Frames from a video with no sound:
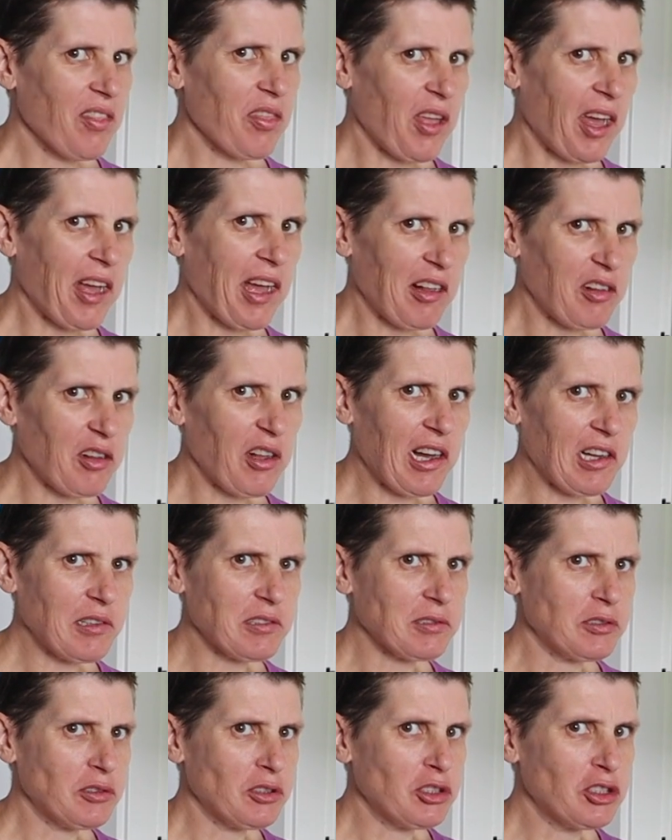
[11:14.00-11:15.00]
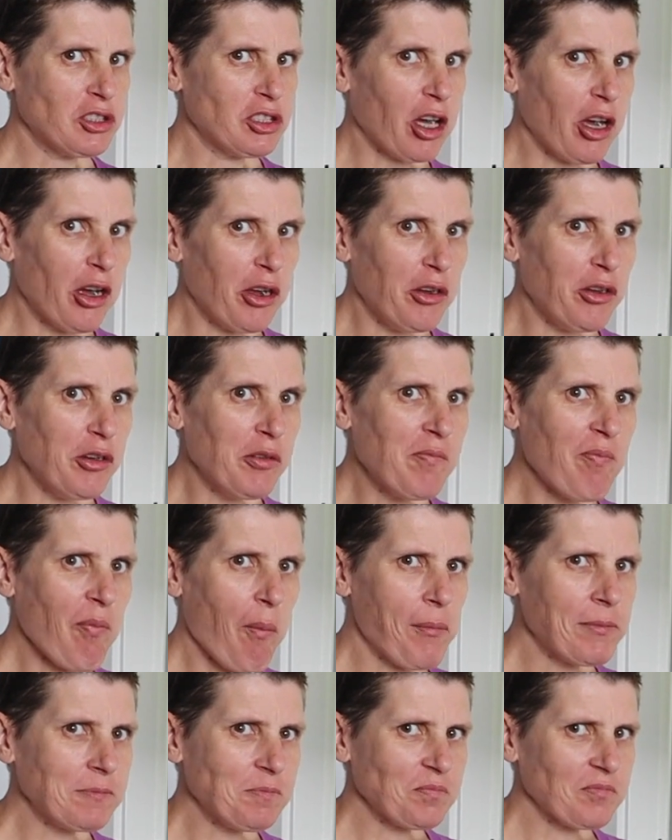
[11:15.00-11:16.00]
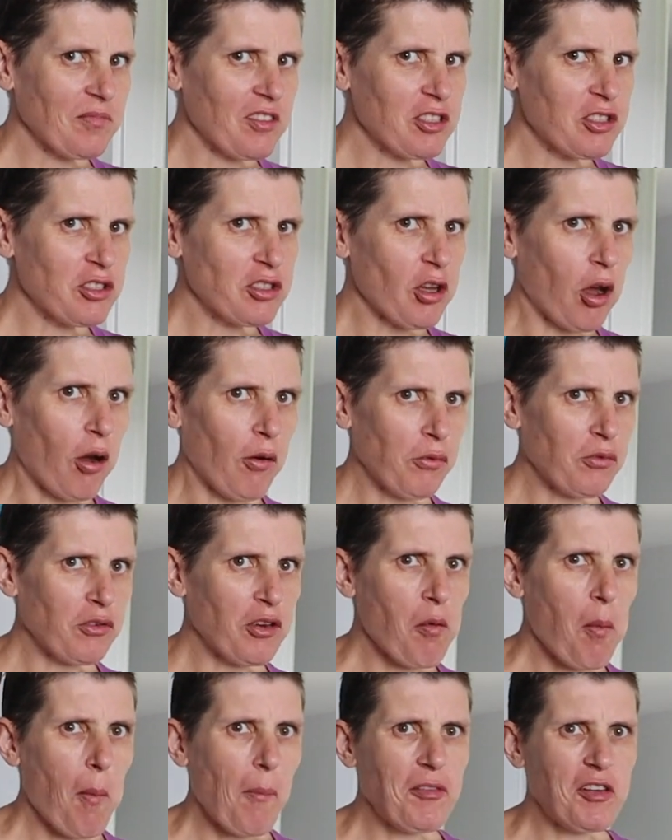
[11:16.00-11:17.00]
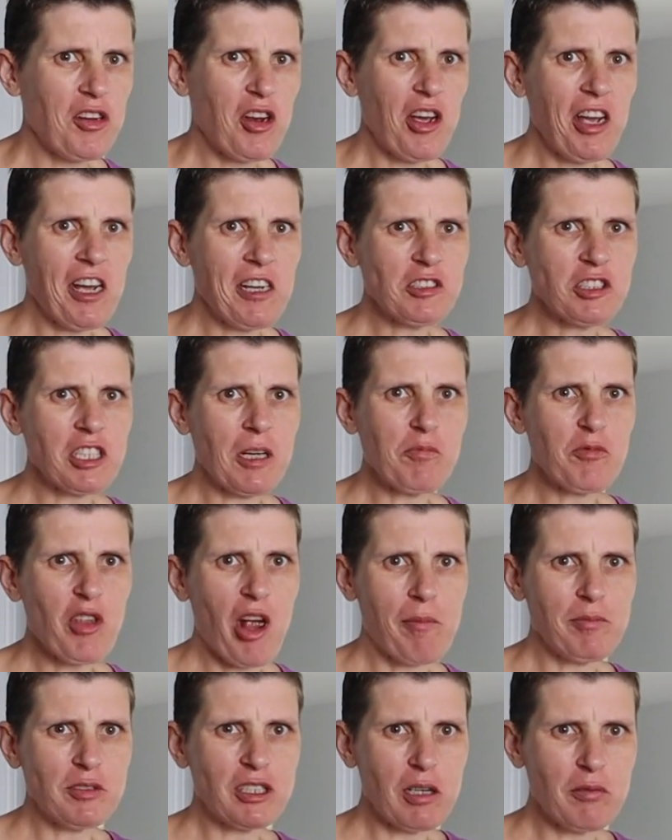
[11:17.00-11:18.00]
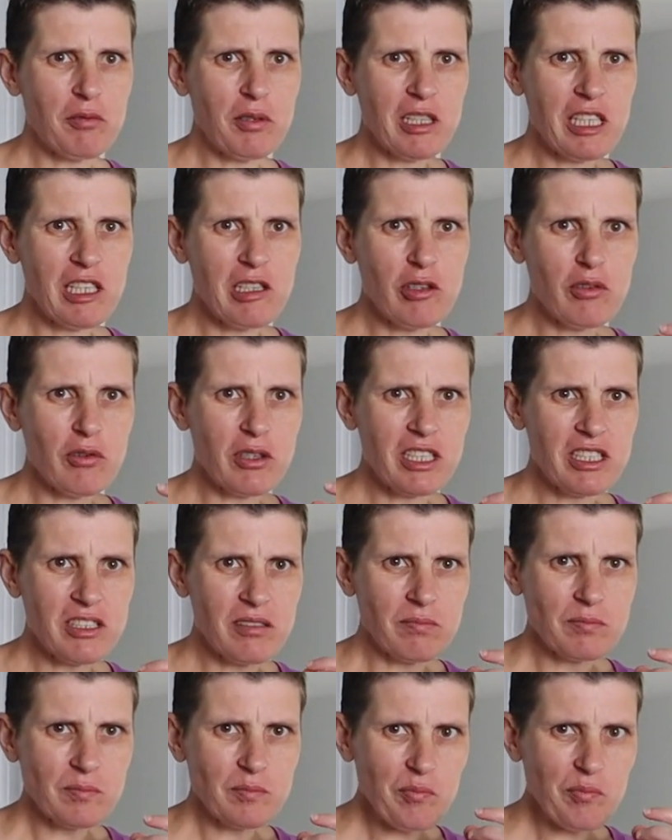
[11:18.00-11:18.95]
They are like so soft. You know how sometimes they're really gritty?